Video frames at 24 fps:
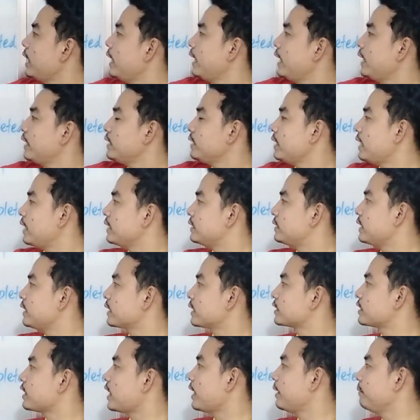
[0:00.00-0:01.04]
and
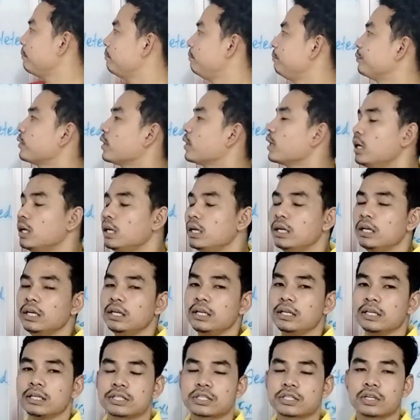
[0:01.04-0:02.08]
exact time.
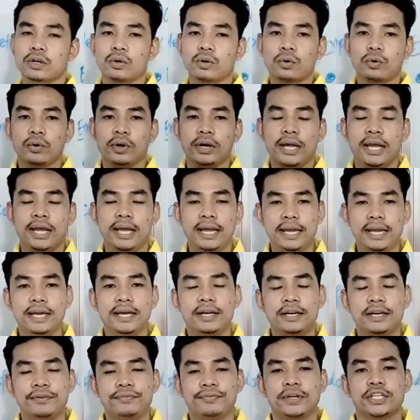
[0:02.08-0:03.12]
So
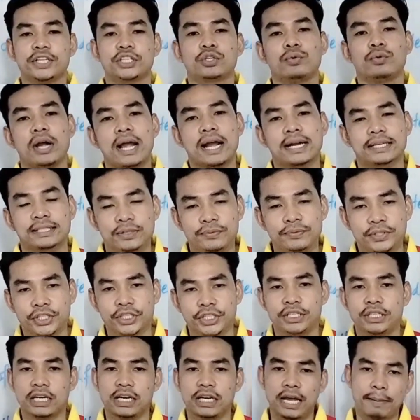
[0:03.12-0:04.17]
here refer to activity
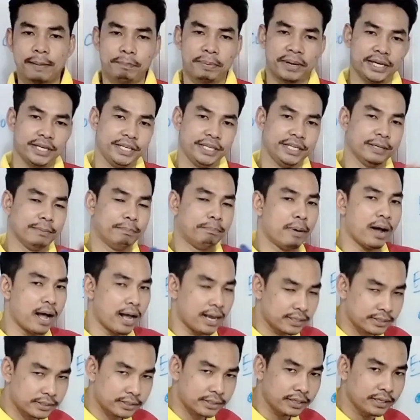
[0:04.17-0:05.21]
that happened in the
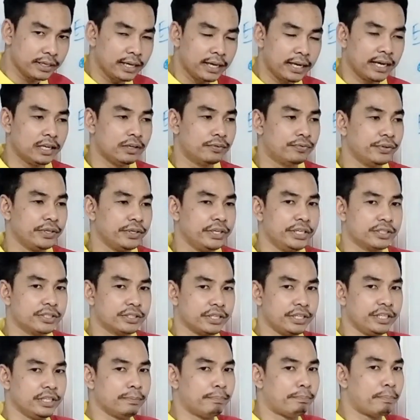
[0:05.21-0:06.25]
past and finished
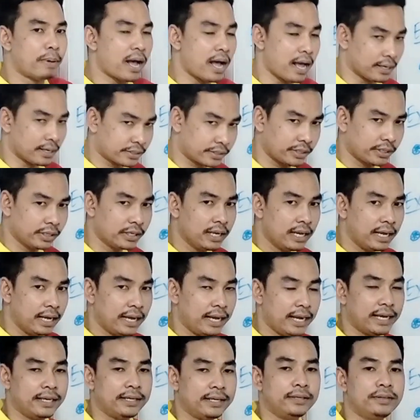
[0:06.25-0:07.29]
in the
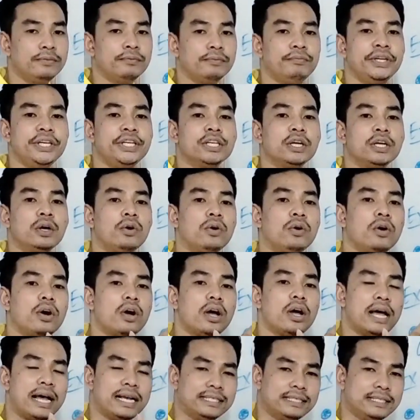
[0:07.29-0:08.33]
past. And we
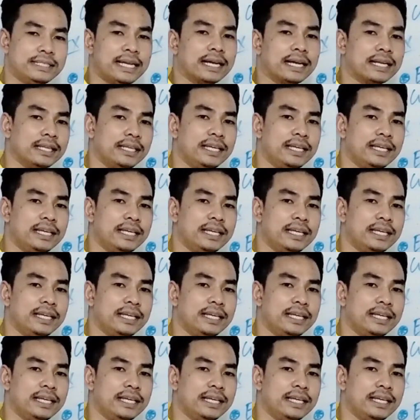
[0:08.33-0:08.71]
know exactly